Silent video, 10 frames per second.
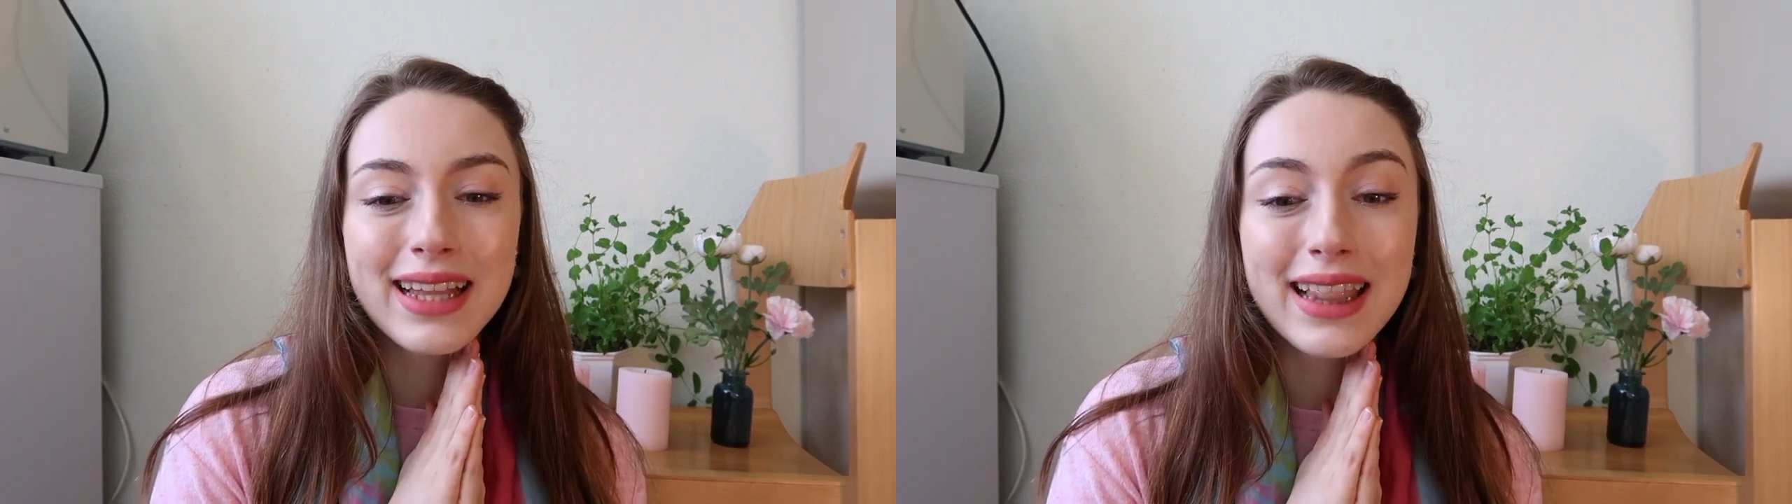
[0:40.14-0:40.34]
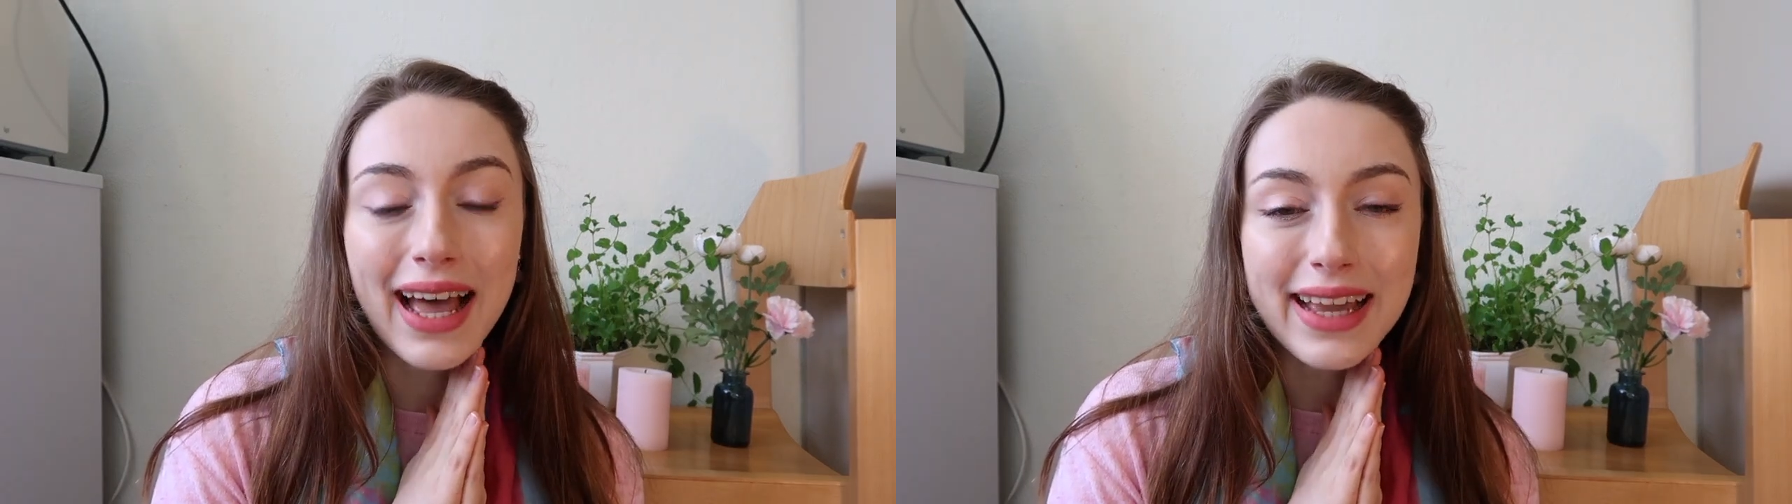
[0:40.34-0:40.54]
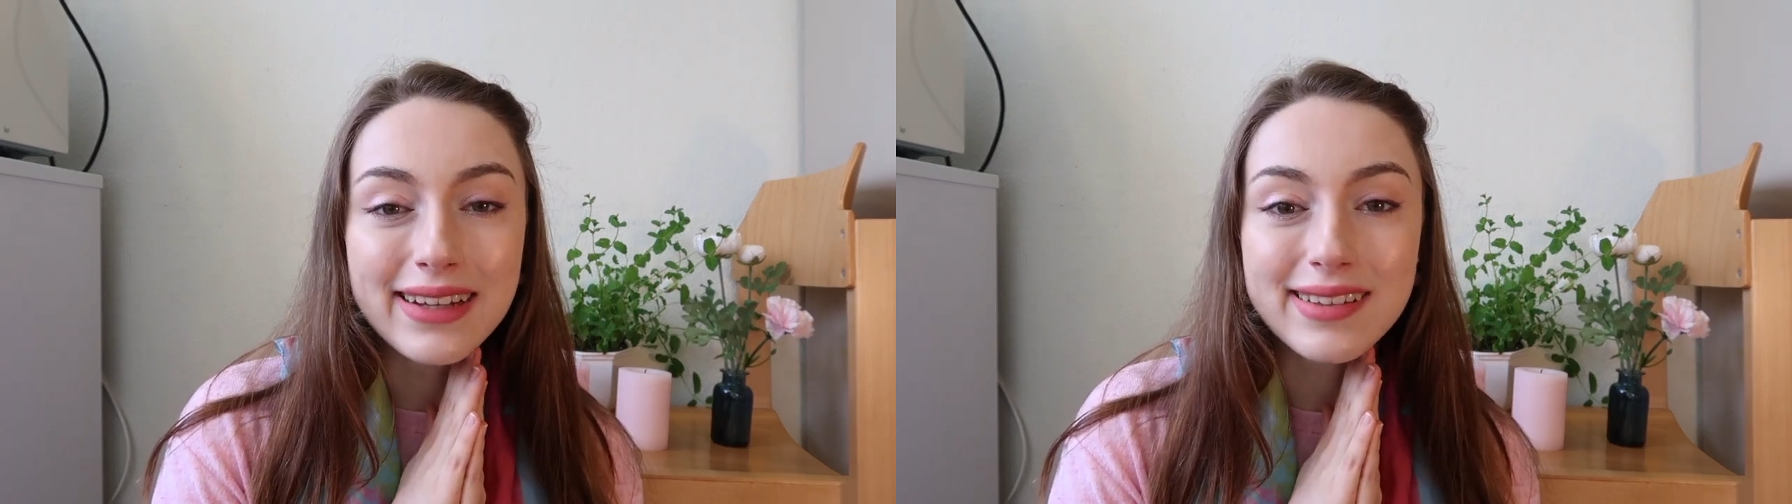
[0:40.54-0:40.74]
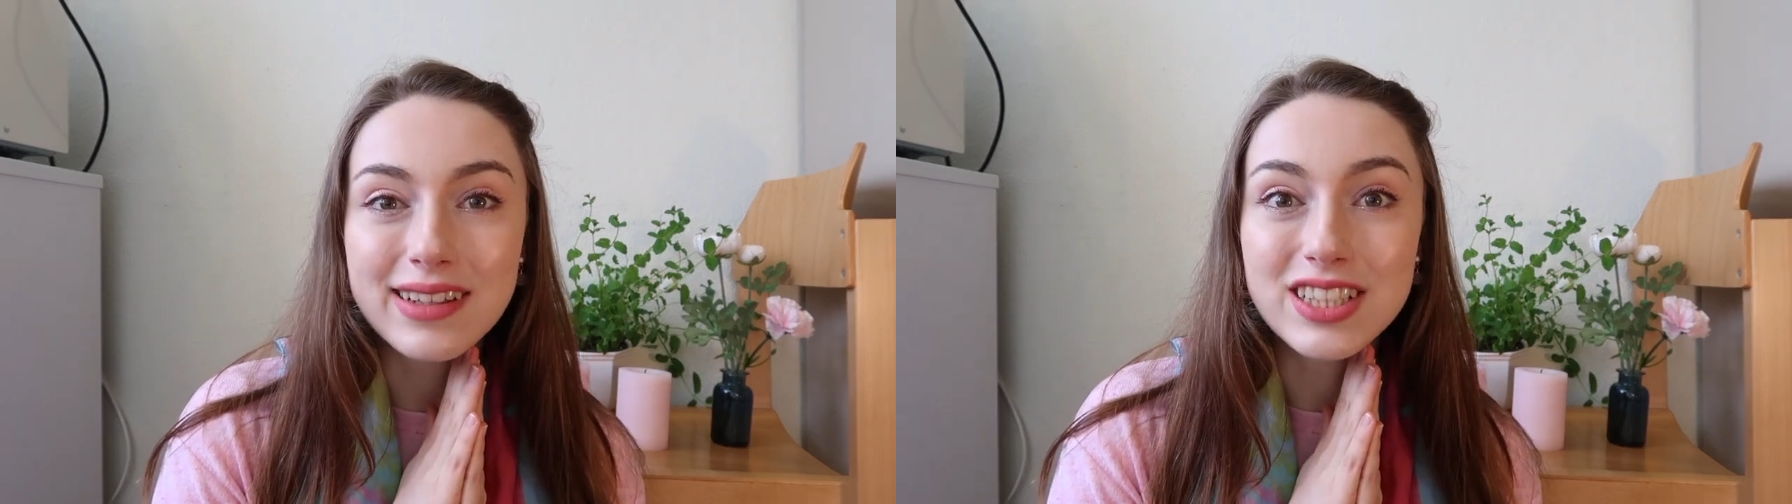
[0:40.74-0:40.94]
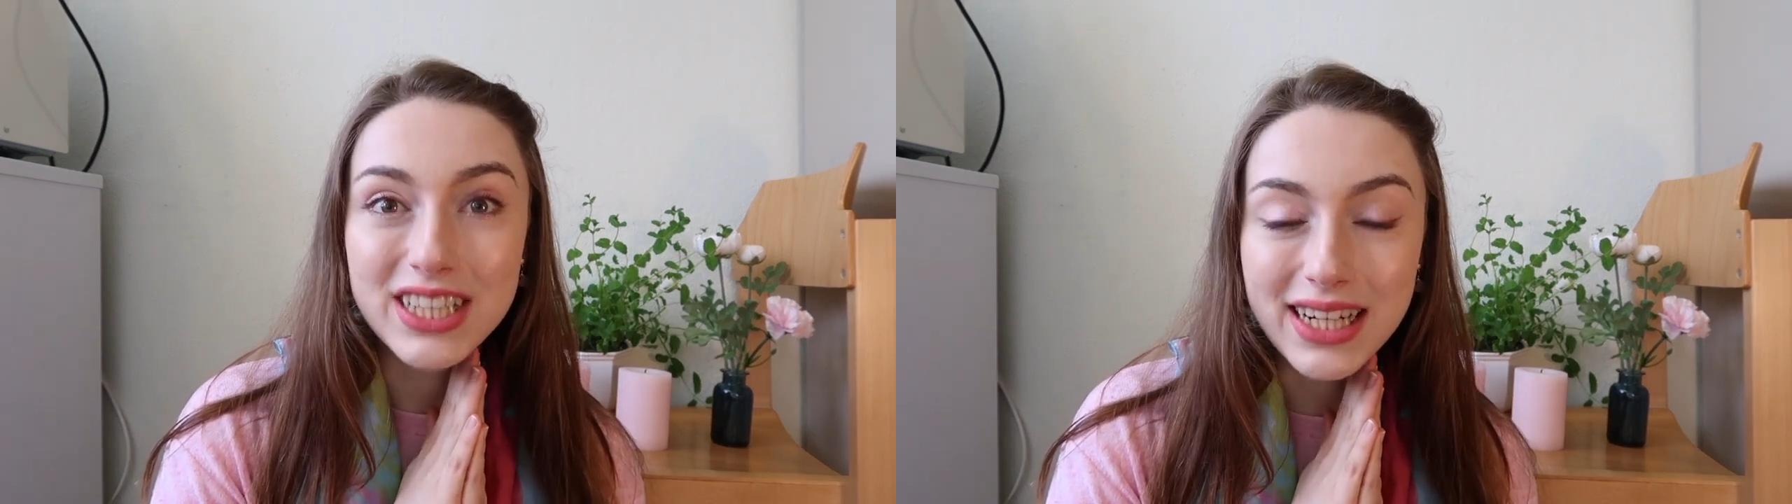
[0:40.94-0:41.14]
likes
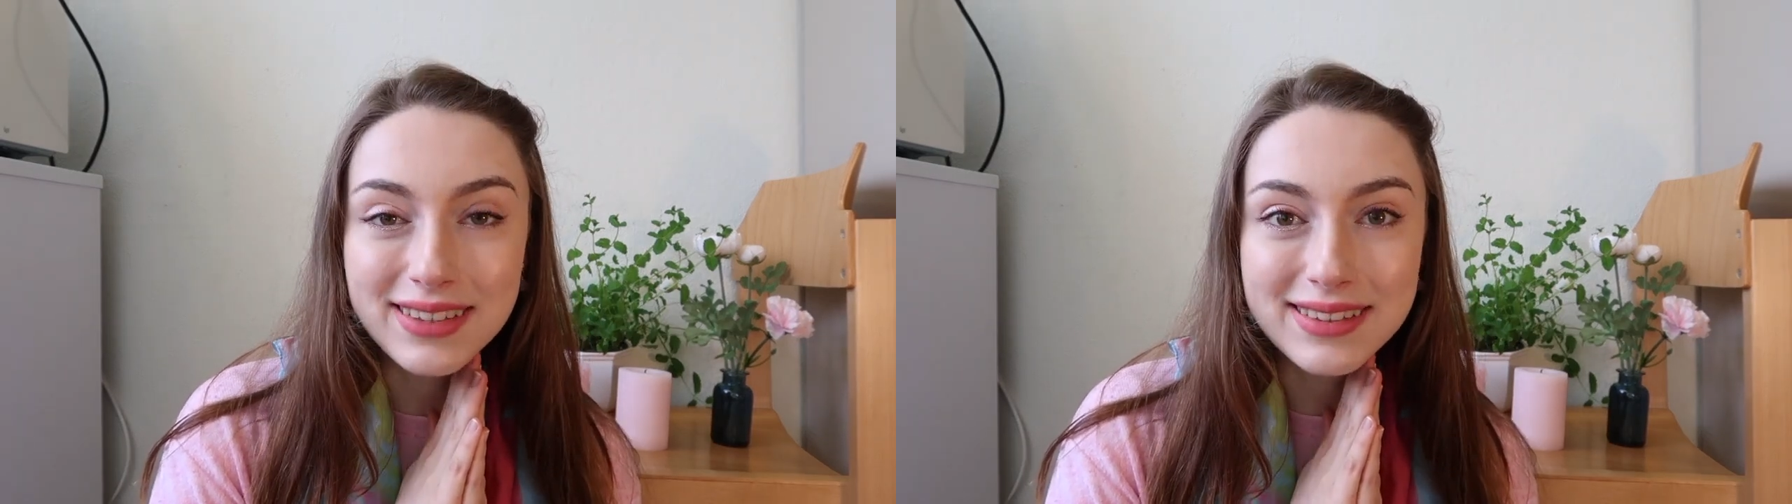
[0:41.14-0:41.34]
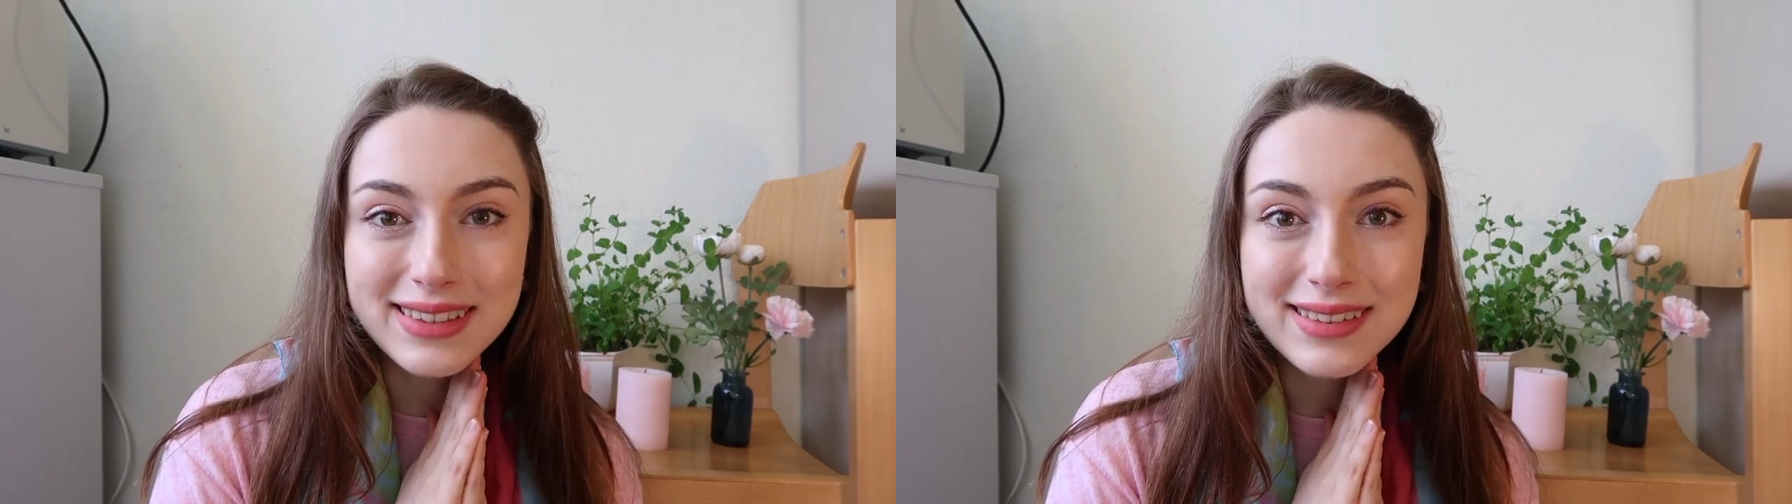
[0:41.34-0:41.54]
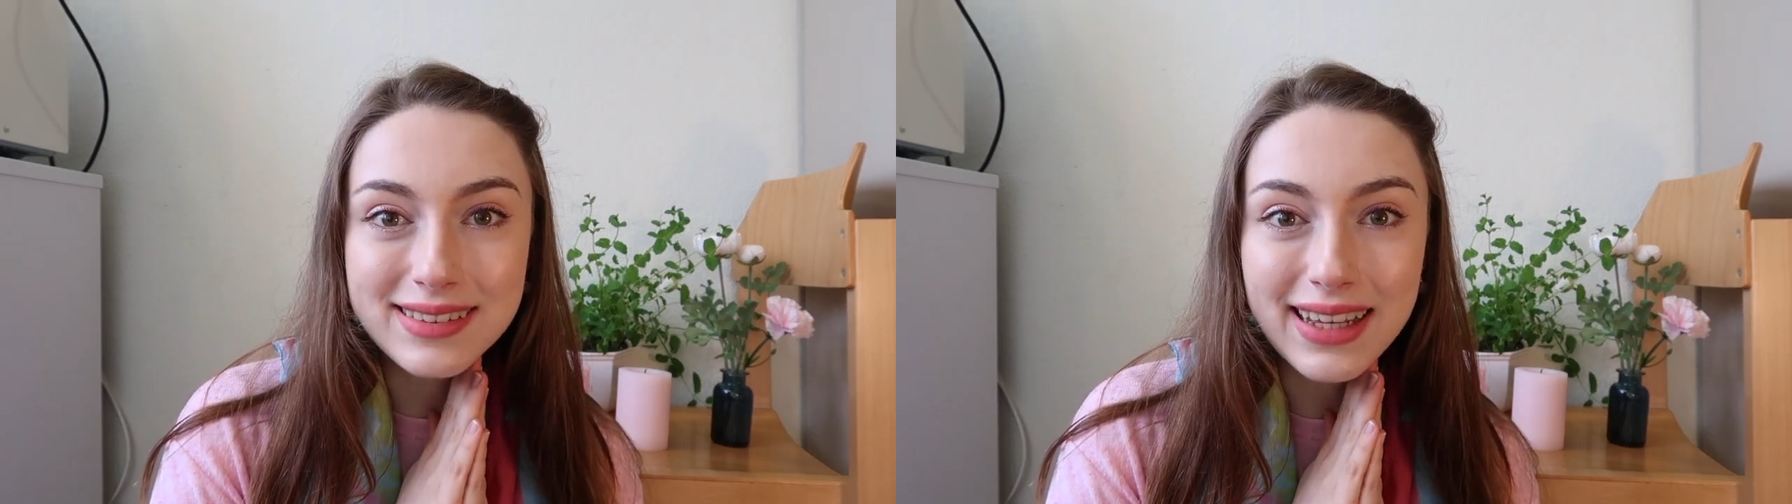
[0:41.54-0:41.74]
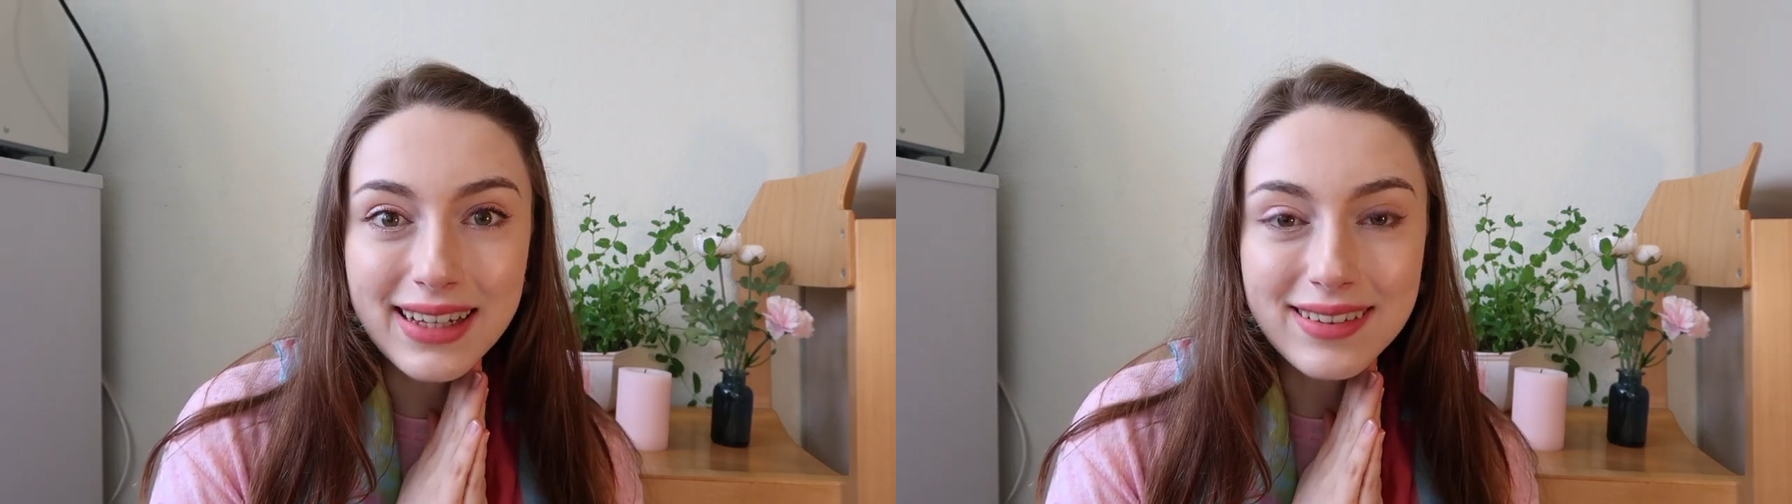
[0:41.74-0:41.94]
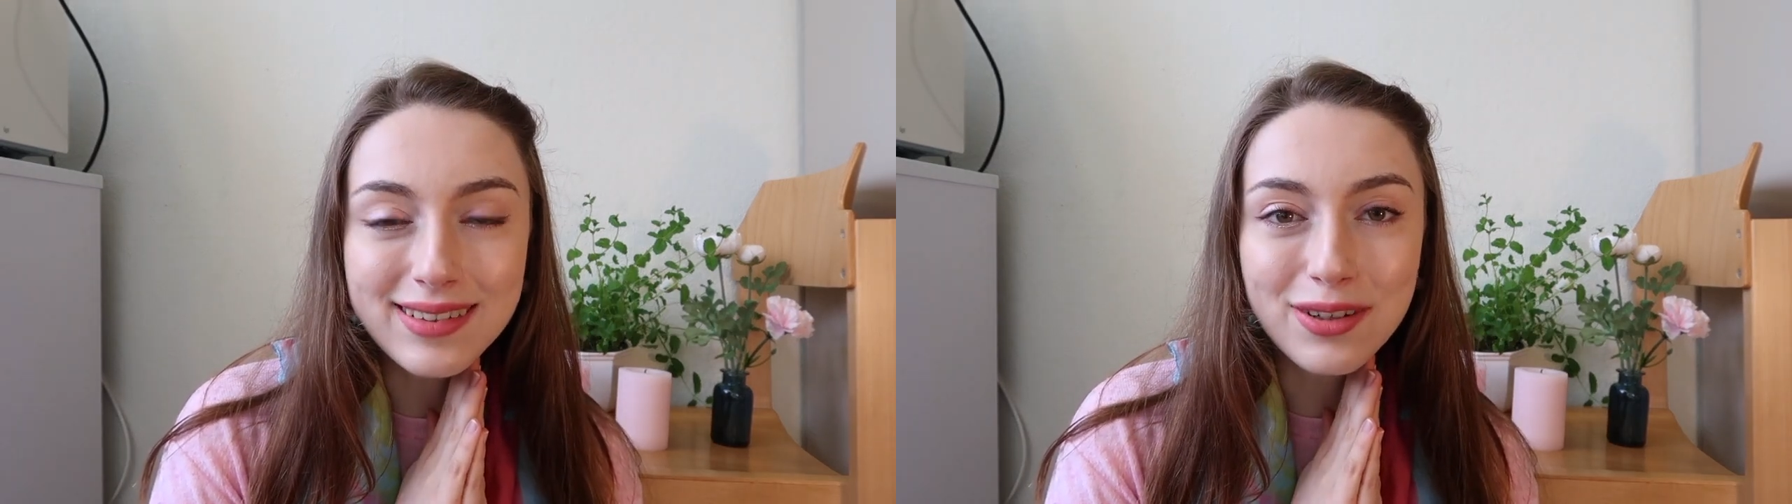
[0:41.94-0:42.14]
and shares these days.